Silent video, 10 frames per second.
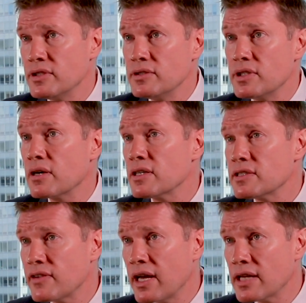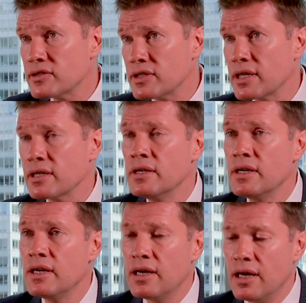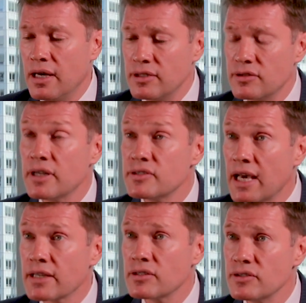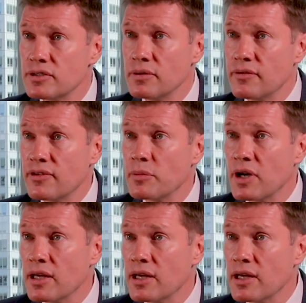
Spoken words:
in terrorist financing and transactions to and from